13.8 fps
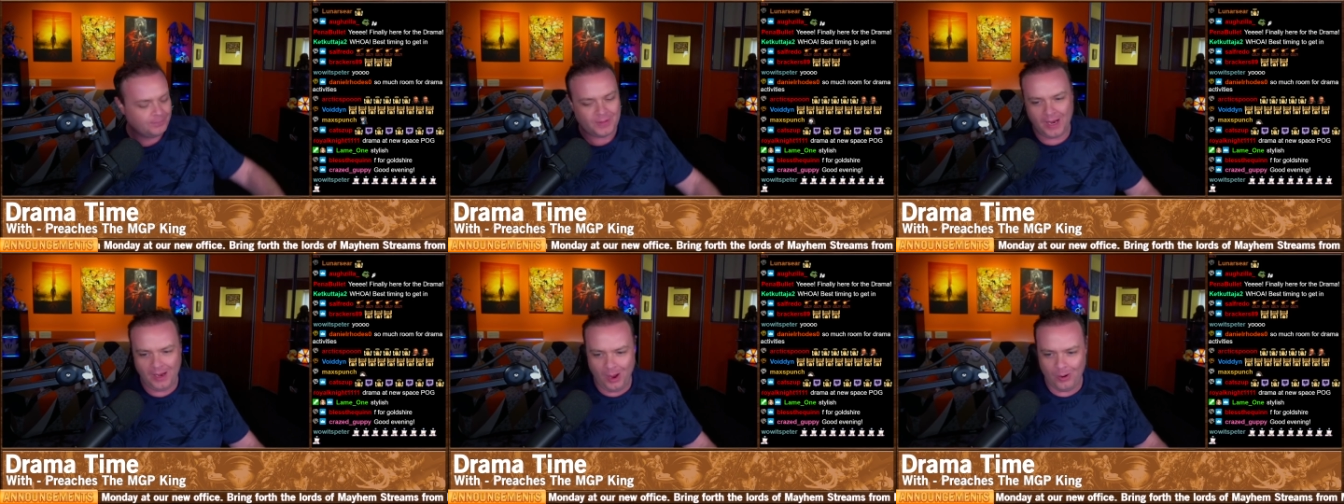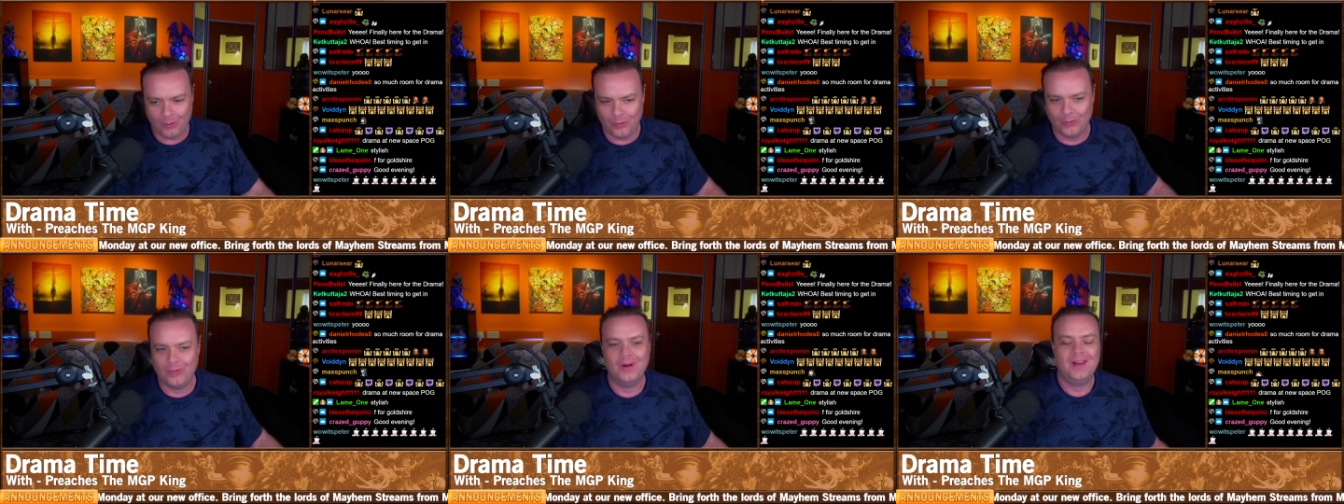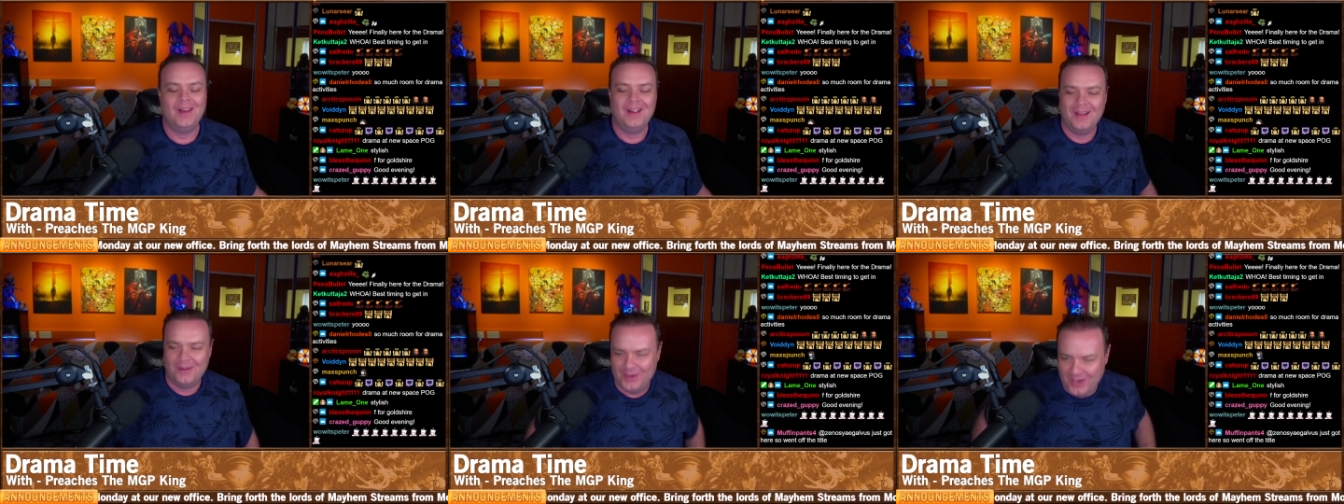Hello.
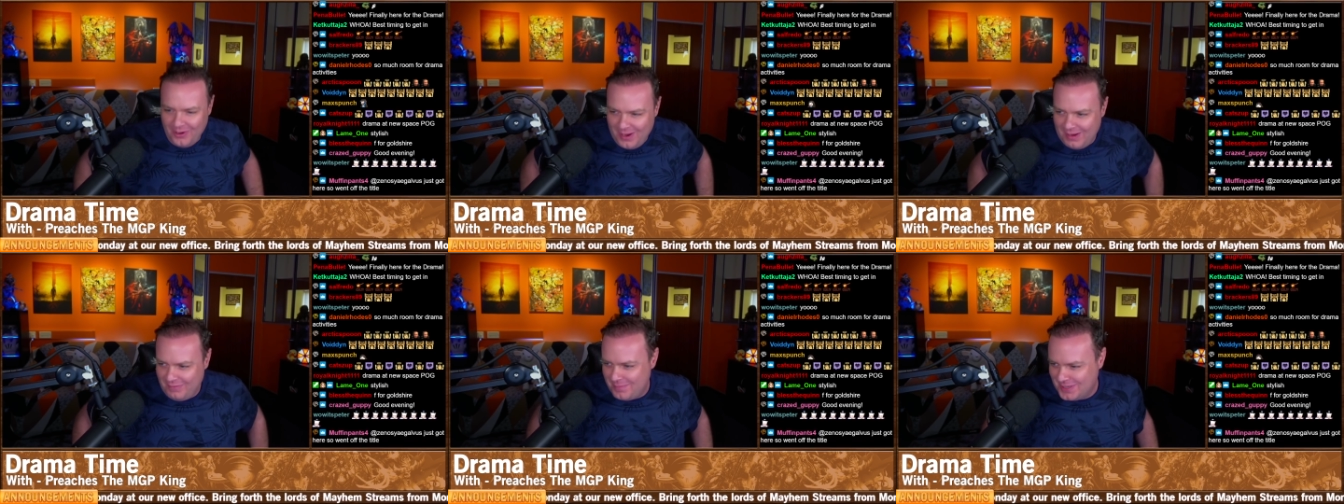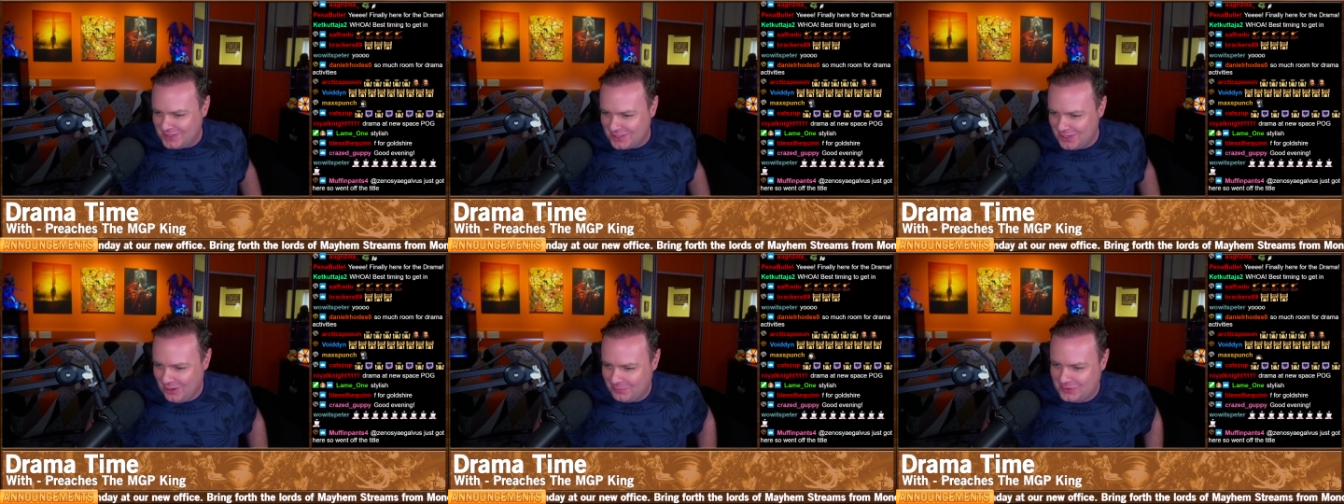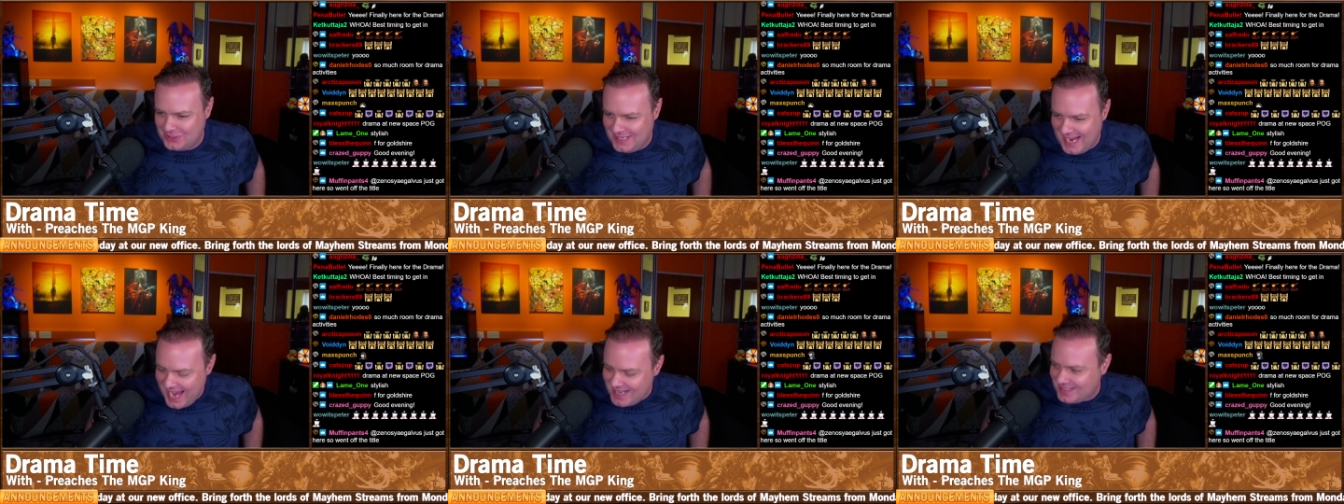We don't have a Mr. Nups
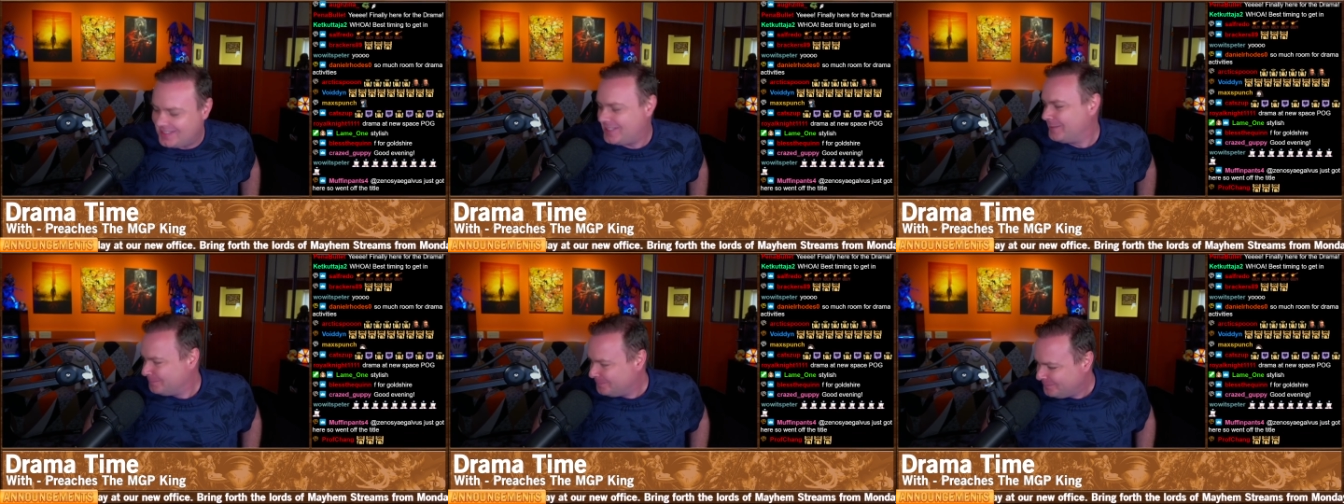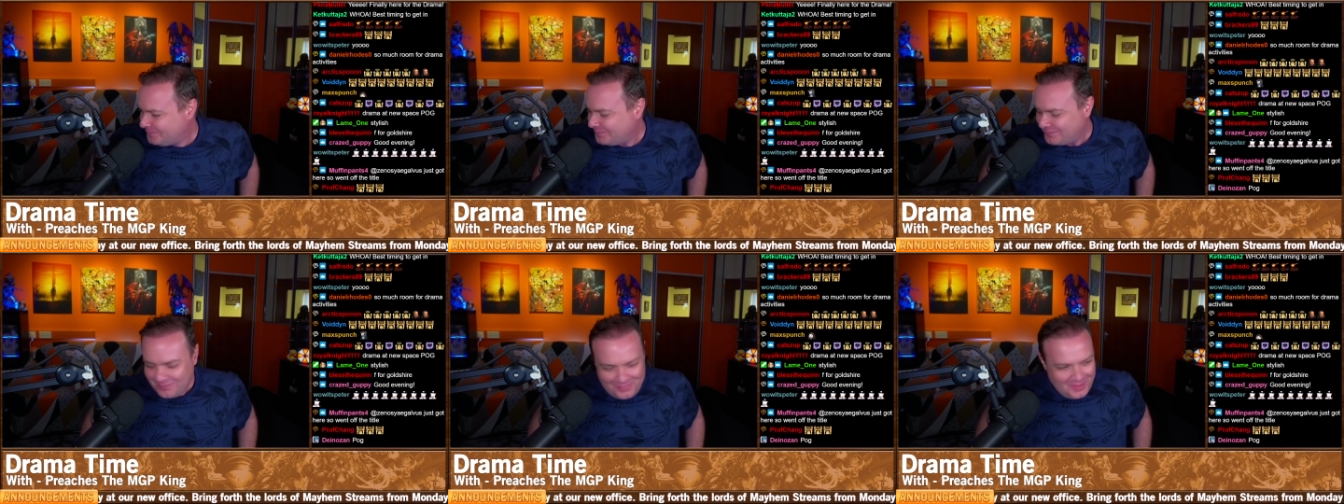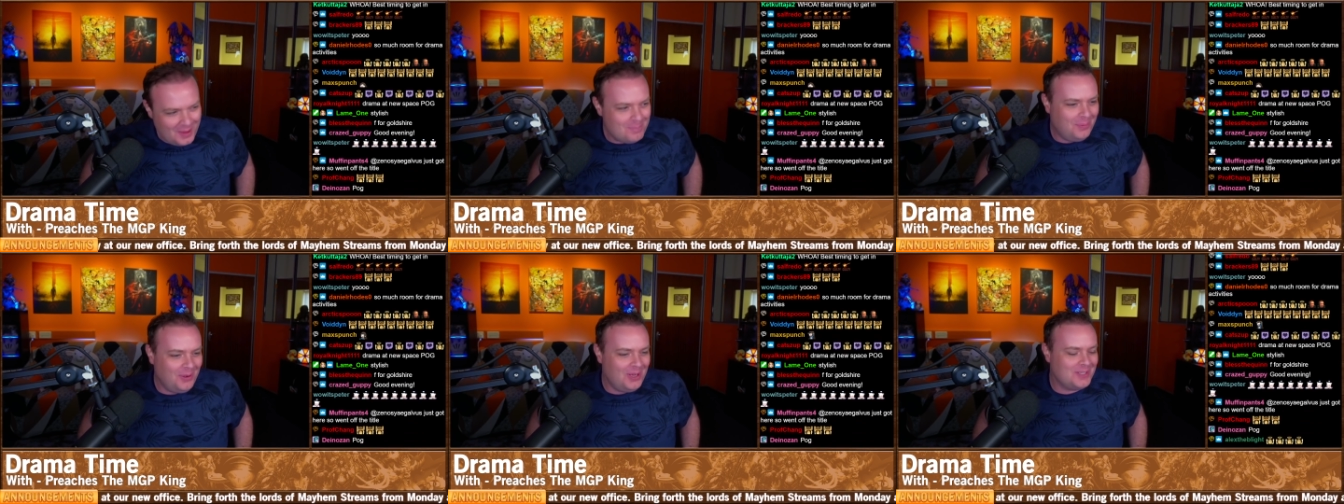yet,
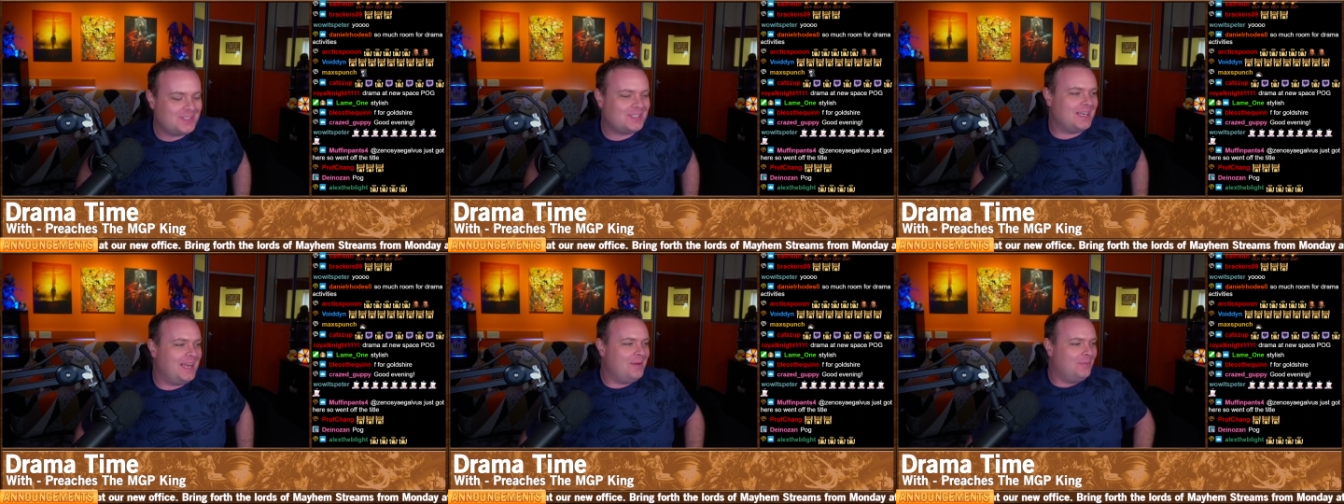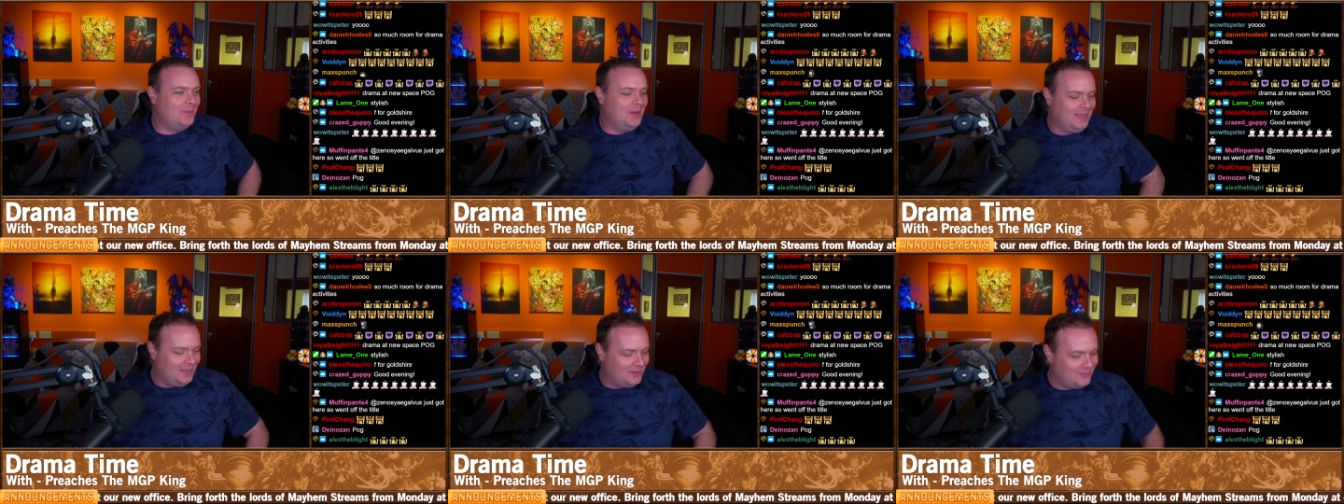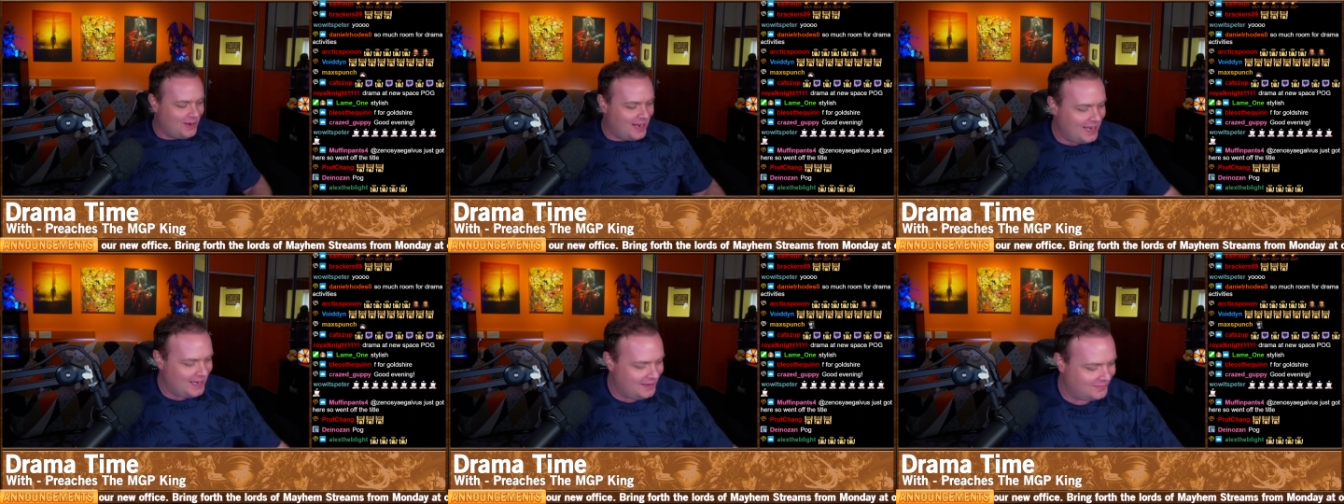but it will
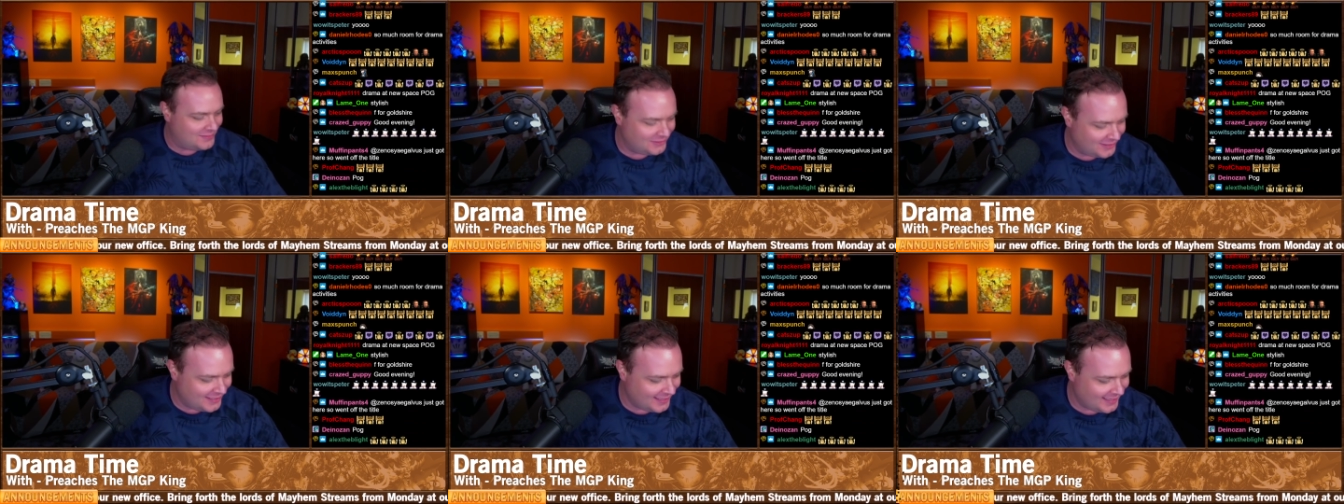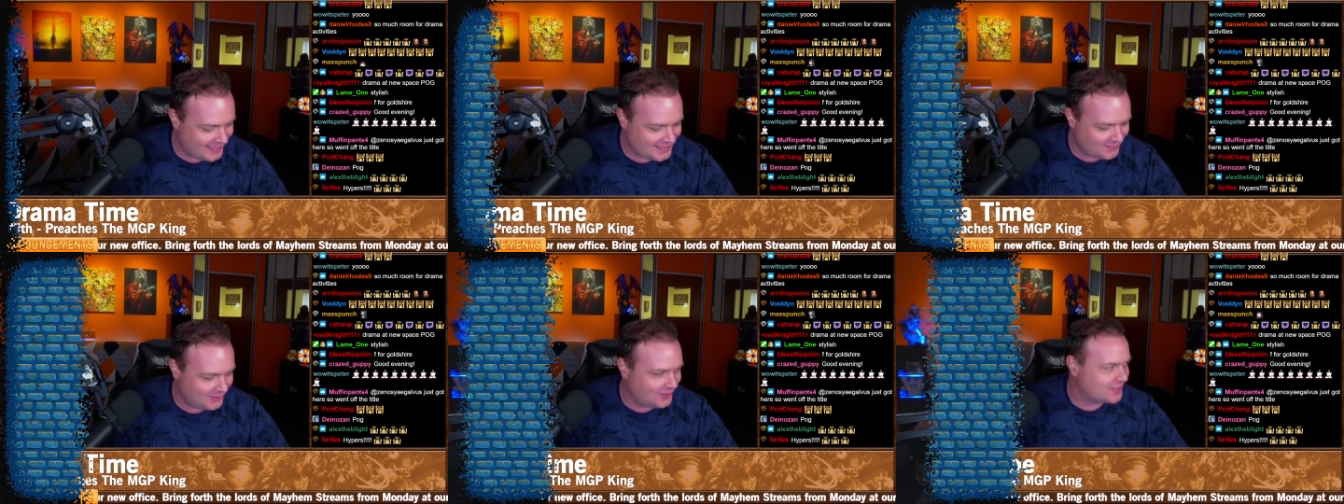arrive. Let's have a